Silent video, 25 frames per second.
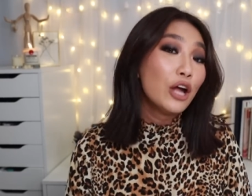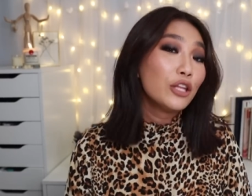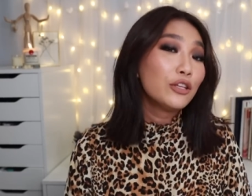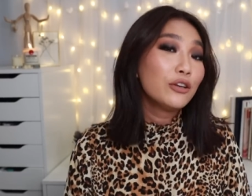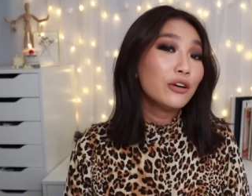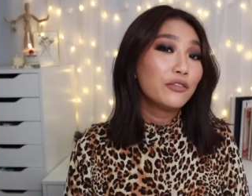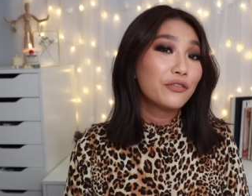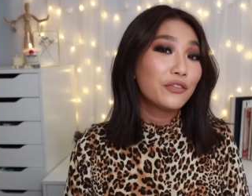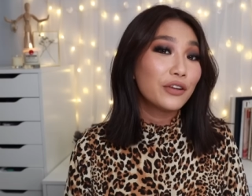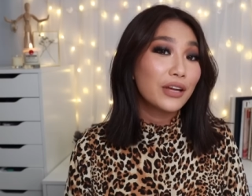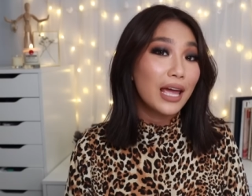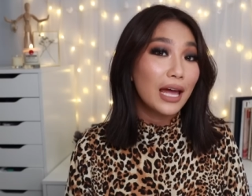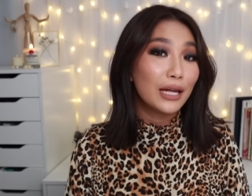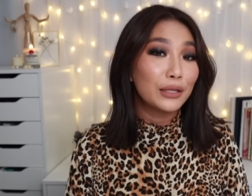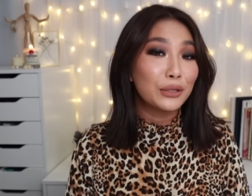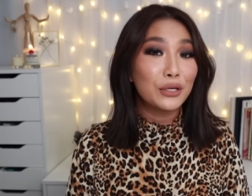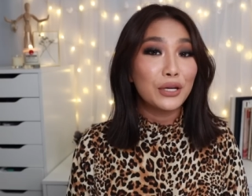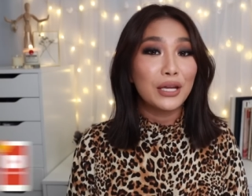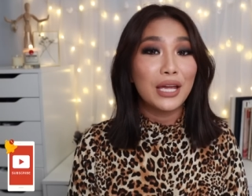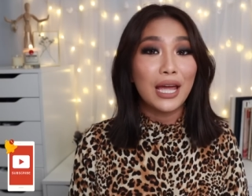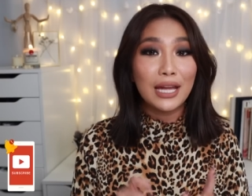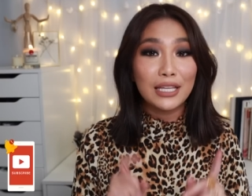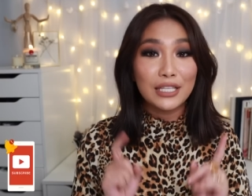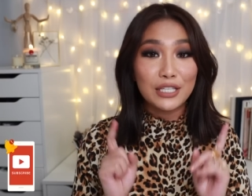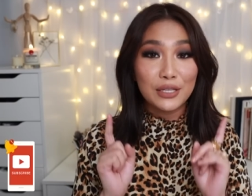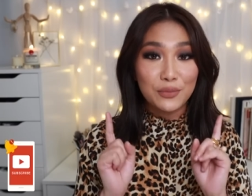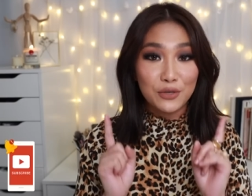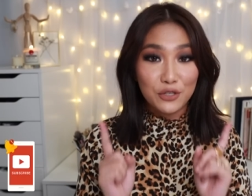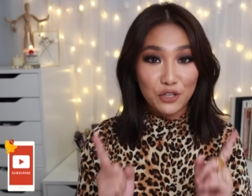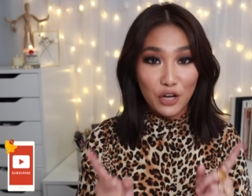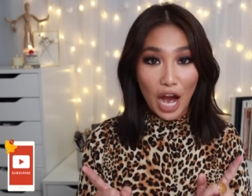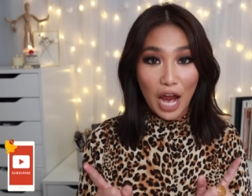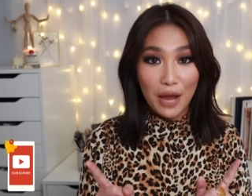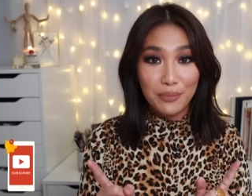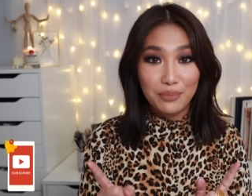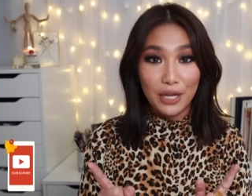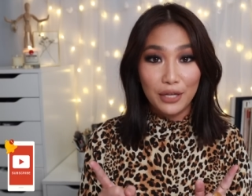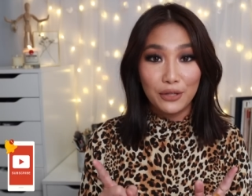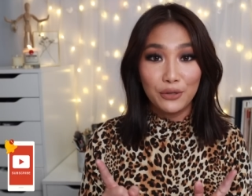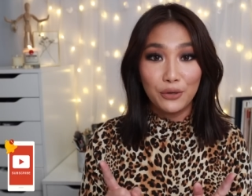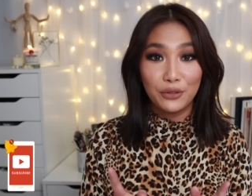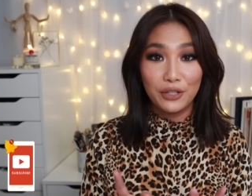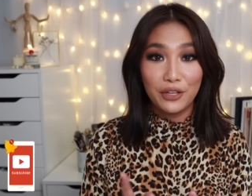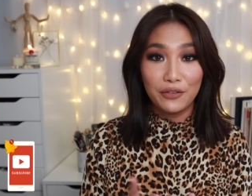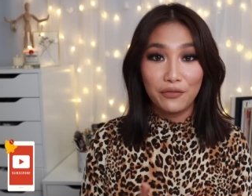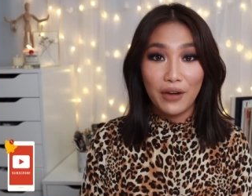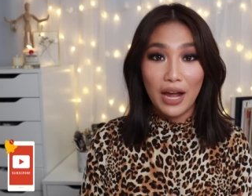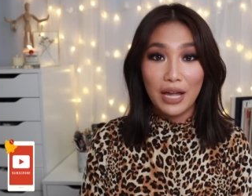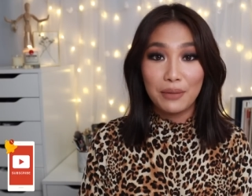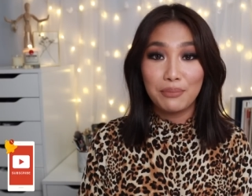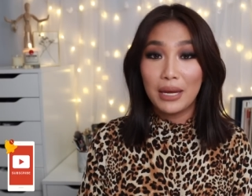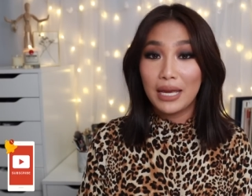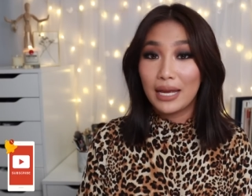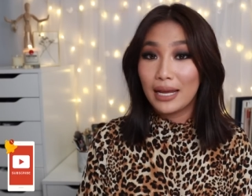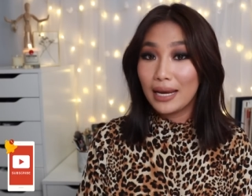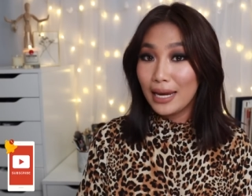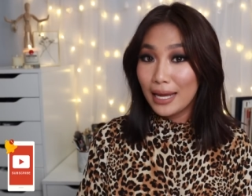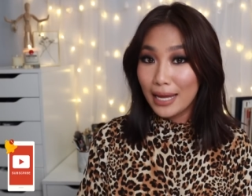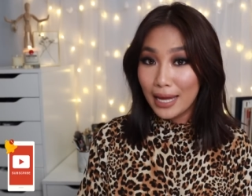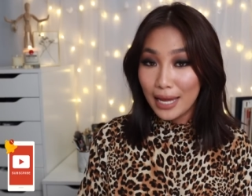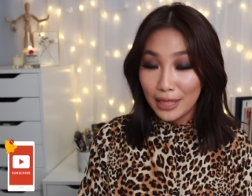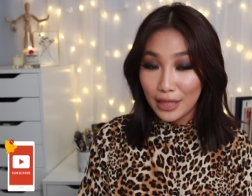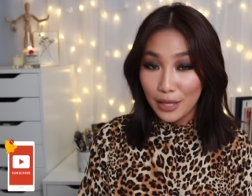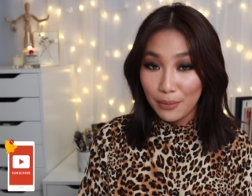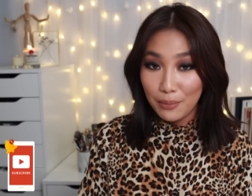Don't forget to get subscribed and notified by clicking